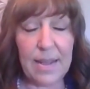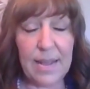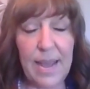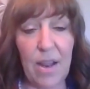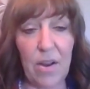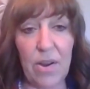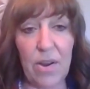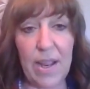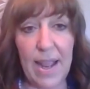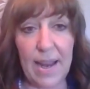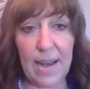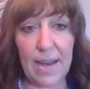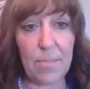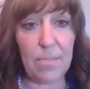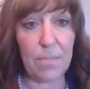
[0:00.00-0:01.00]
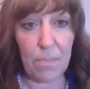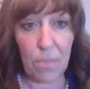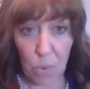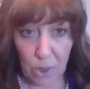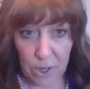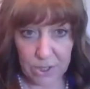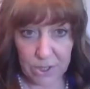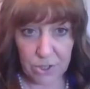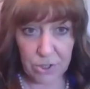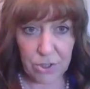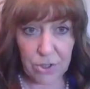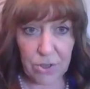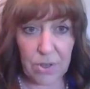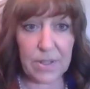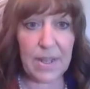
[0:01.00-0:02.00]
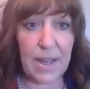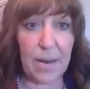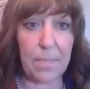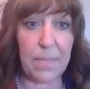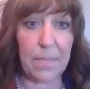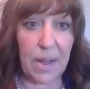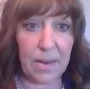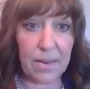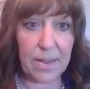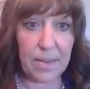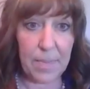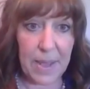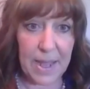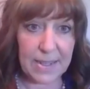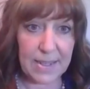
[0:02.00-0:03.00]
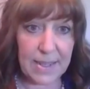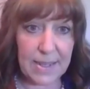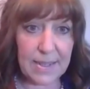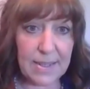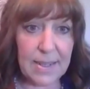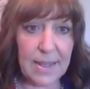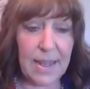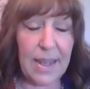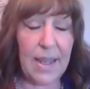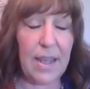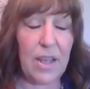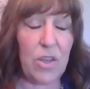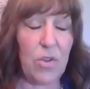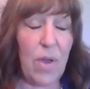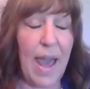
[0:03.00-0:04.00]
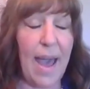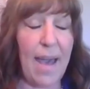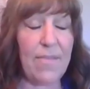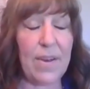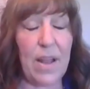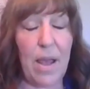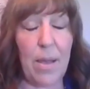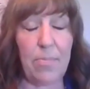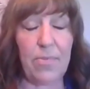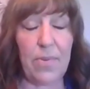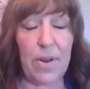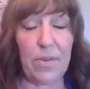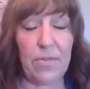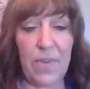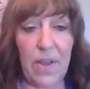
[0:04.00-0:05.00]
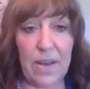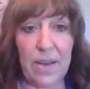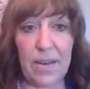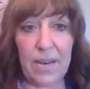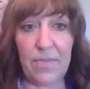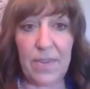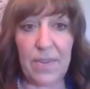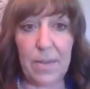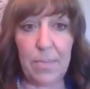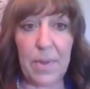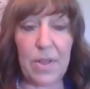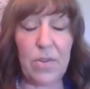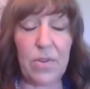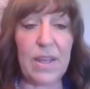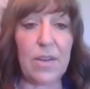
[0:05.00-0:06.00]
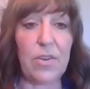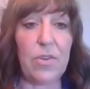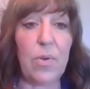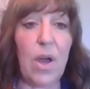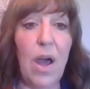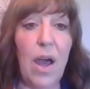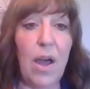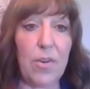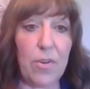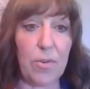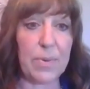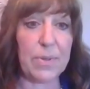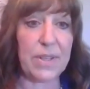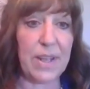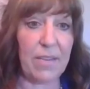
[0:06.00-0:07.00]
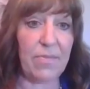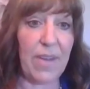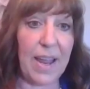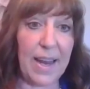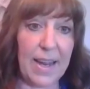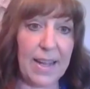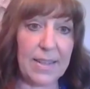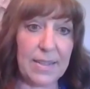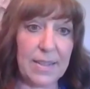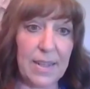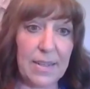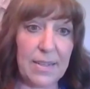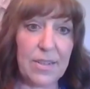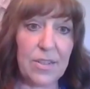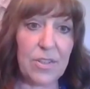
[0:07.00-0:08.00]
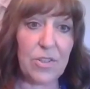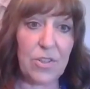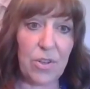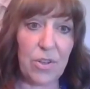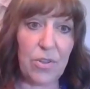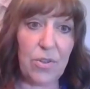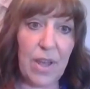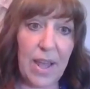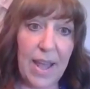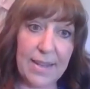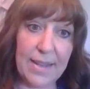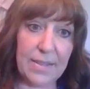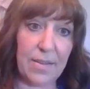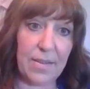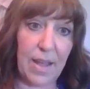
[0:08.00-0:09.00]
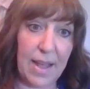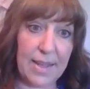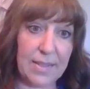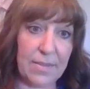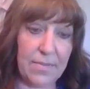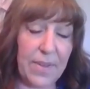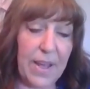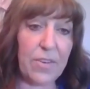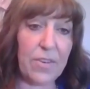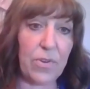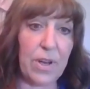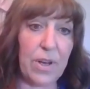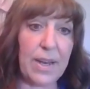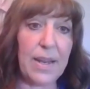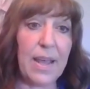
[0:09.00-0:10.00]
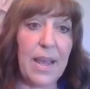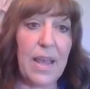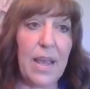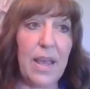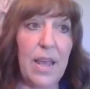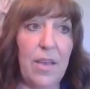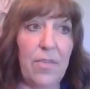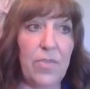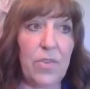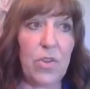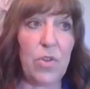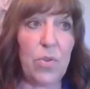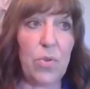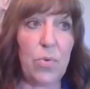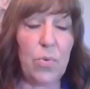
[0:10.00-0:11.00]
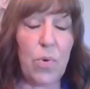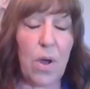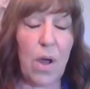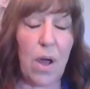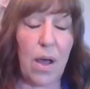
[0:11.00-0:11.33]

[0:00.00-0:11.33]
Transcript: carry any mortgage insurance on a monthly basis. You have an upfront funding fee, but you can do 100% financing. So you, as a veteran, if you